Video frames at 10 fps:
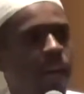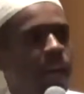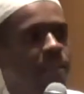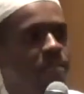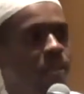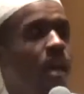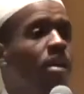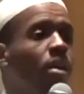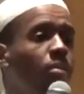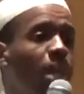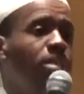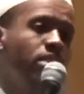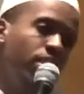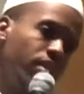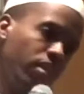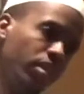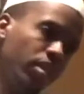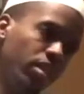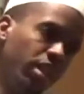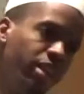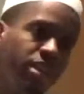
and Tahira Bayti. He